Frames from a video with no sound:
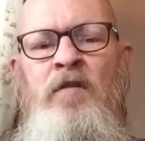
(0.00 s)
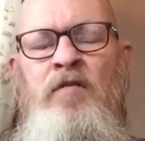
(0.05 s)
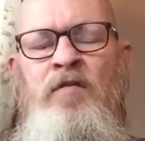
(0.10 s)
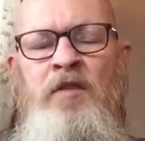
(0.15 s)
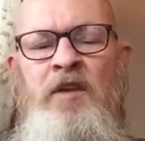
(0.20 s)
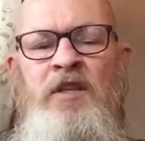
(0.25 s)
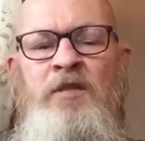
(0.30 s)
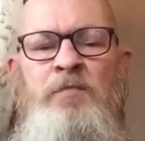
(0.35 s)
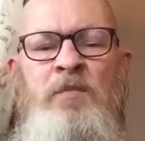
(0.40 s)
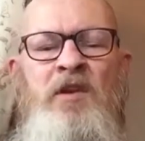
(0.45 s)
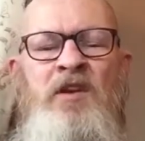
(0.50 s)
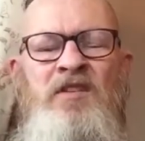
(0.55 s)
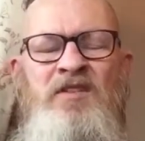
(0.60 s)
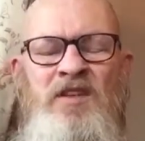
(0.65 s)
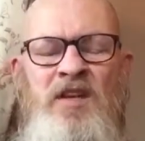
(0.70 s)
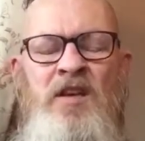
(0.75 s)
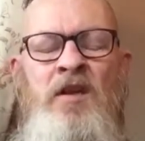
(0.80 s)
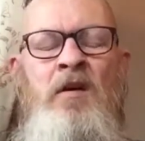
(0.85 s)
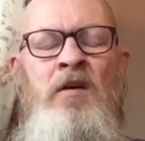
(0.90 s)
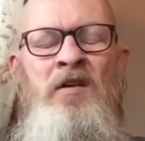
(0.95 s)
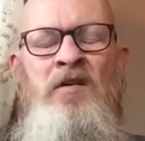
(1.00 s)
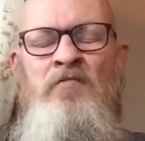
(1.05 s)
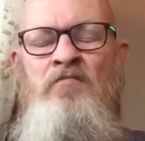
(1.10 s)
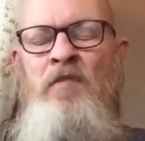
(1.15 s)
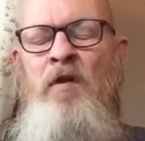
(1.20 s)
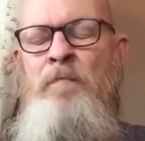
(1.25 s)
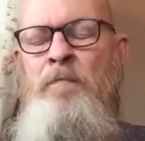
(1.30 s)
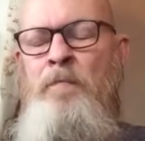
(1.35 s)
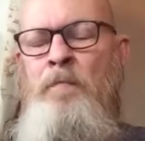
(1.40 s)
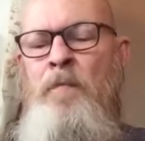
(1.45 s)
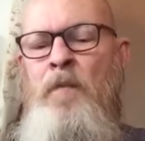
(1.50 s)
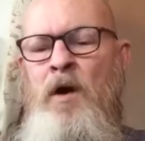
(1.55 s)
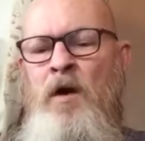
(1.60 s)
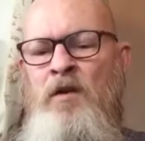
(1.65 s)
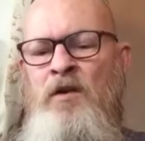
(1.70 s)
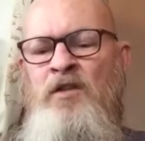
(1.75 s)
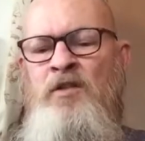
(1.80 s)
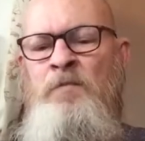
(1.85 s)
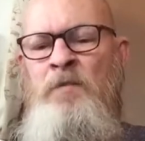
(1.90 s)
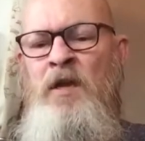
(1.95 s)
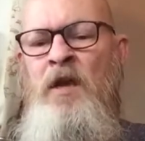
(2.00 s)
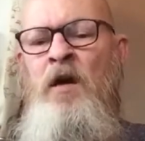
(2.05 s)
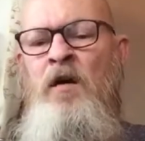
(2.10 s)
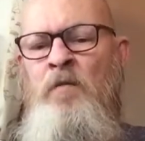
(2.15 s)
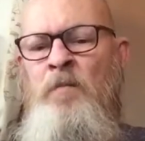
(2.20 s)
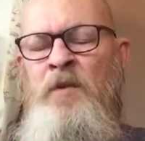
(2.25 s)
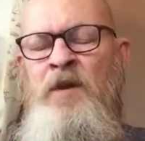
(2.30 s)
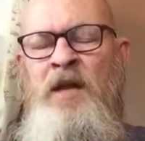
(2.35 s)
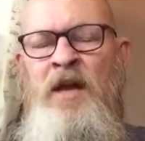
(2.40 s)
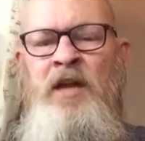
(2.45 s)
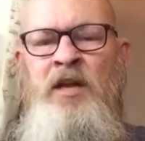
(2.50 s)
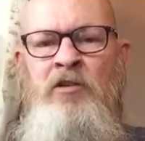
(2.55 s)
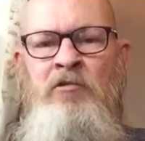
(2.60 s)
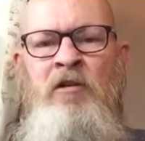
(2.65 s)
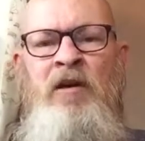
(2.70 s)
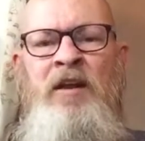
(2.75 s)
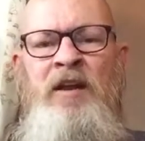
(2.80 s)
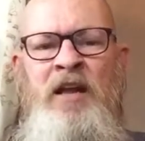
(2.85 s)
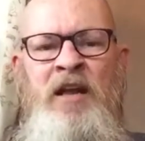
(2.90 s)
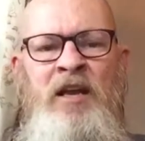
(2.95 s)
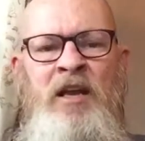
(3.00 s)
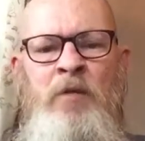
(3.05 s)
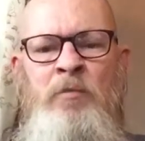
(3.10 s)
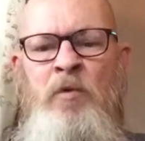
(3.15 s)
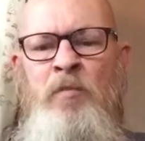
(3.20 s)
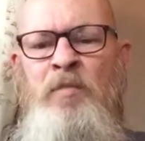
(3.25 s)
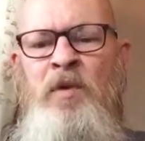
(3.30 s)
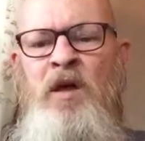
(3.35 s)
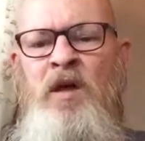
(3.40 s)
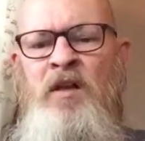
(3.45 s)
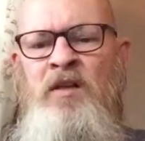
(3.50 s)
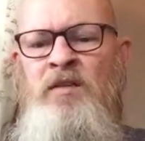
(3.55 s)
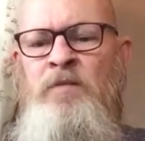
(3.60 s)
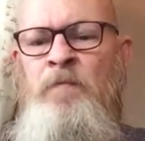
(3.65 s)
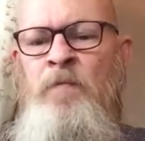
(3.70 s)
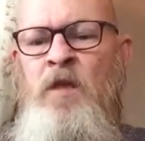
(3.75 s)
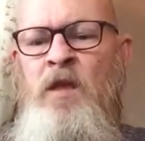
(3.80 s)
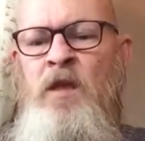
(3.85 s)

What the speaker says: this because it kind of reminds me of my Nan and Grandad and my past.